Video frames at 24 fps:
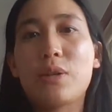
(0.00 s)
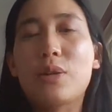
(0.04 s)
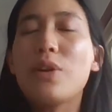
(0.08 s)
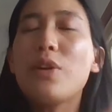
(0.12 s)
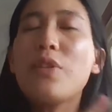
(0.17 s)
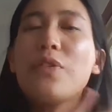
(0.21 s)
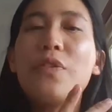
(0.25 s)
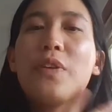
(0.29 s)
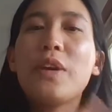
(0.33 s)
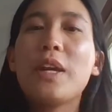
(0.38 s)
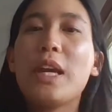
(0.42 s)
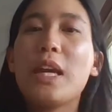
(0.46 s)

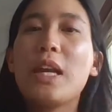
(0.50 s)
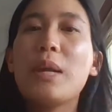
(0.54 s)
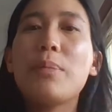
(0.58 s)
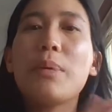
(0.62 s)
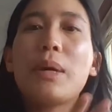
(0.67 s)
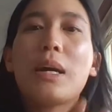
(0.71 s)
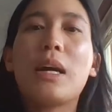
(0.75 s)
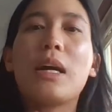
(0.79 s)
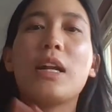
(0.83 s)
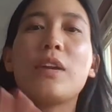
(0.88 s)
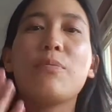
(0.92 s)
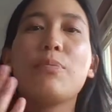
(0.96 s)
Not forget it,
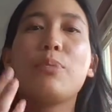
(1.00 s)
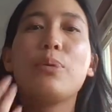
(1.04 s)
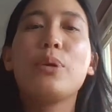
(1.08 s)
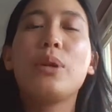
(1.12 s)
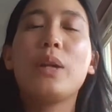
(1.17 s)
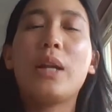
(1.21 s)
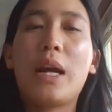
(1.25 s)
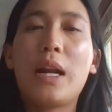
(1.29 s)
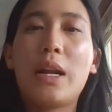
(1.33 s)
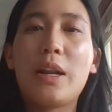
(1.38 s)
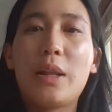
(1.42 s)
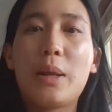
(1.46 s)
but kind of put it
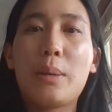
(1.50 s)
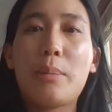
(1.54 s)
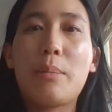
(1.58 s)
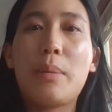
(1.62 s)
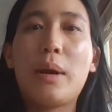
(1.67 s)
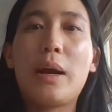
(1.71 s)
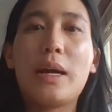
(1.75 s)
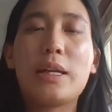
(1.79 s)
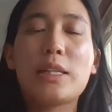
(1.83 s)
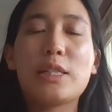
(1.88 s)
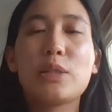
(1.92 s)
out of their mind.